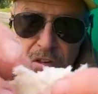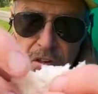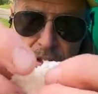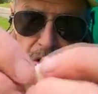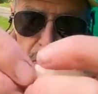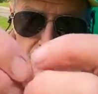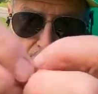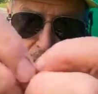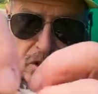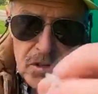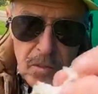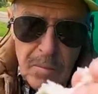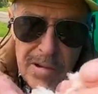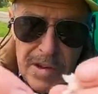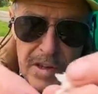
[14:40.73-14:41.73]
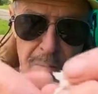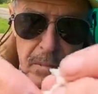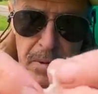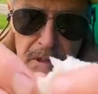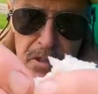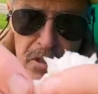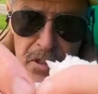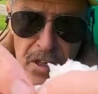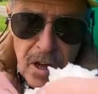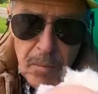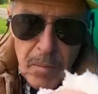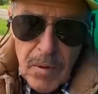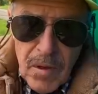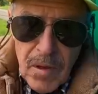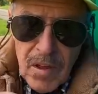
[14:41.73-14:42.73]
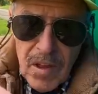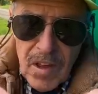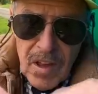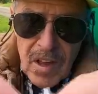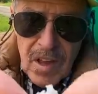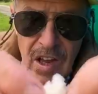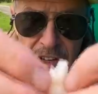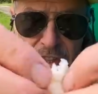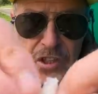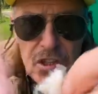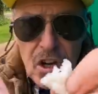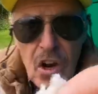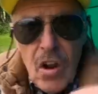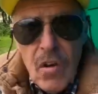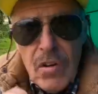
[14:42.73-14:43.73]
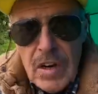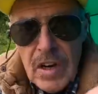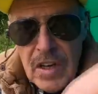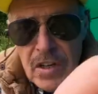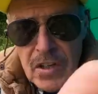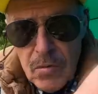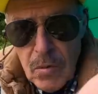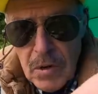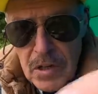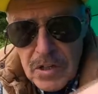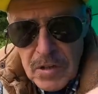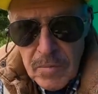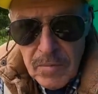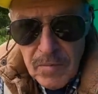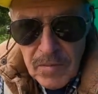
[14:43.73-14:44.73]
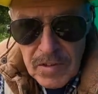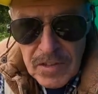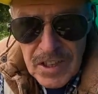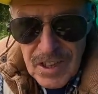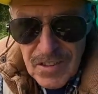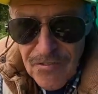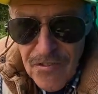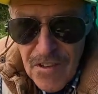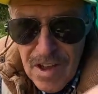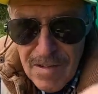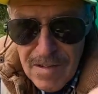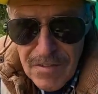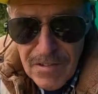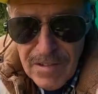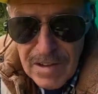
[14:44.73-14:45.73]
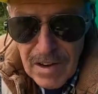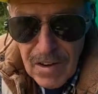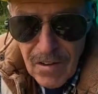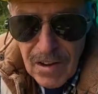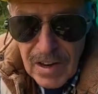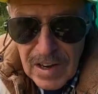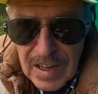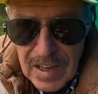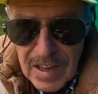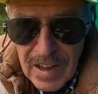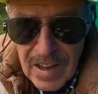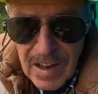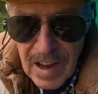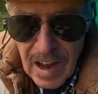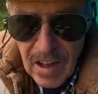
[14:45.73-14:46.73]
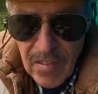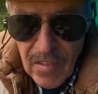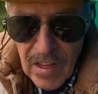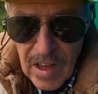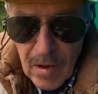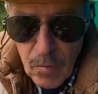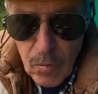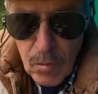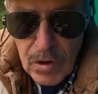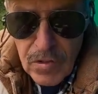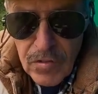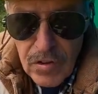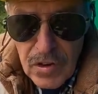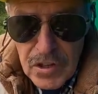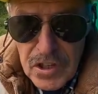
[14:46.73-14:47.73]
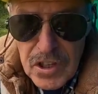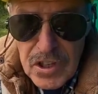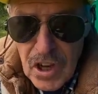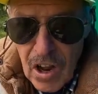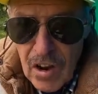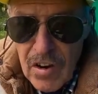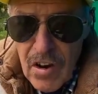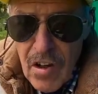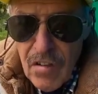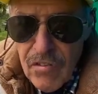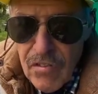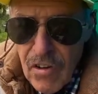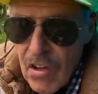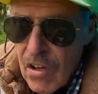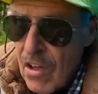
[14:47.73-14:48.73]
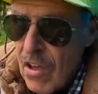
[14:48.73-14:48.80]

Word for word: So just break your pieces up and just lightly squeeze them, just very very lightly, and that will give you just enough